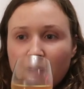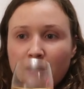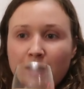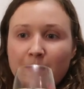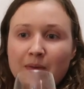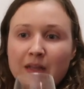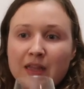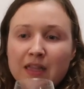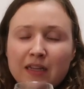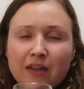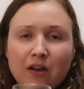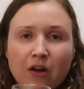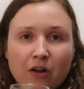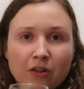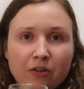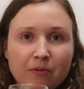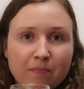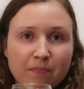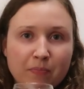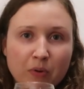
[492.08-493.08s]
I mean, they
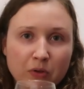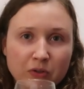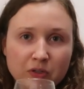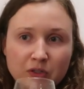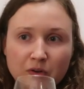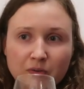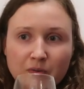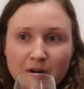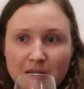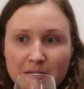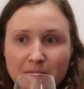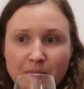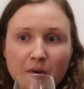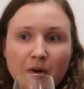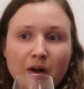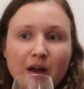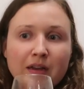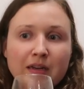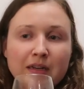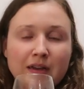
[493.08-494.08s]
call them buttery,
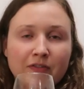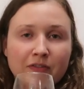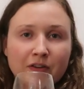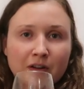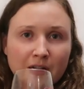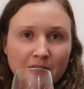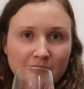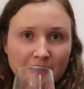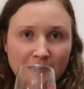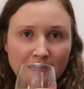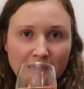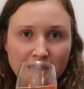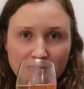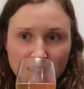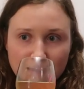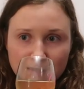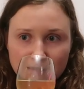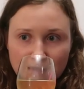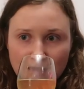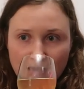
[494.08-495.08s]
but I definitely think in
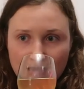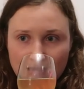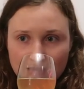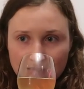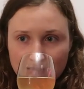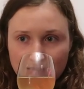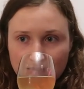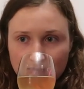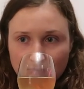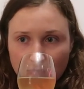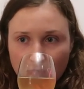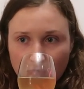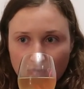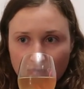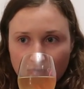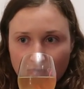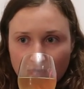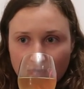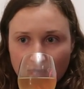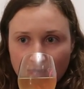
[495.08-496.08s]
this case there's more
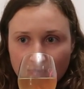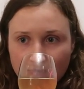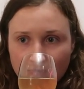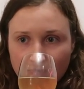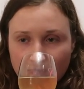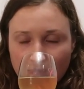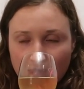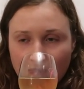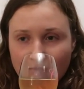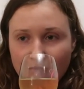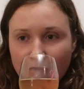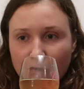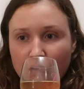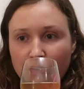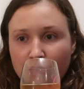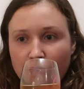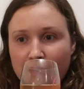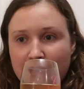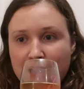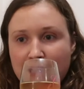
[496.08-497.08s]
of a
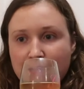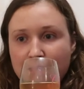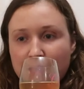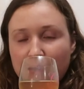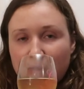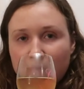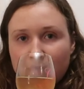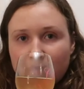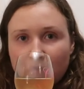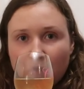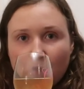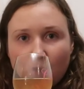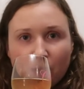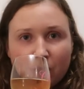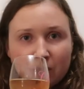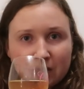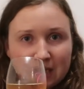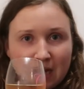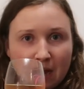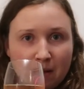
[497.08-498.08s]
cream and
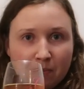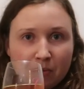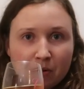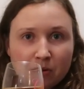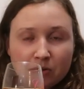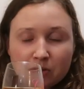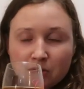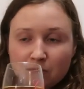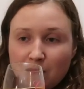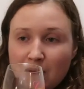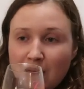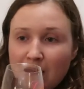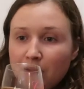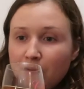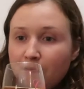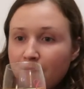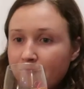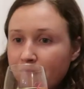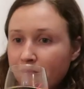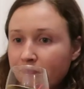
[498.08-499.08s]
cooked apple
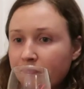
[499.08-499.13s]
smell.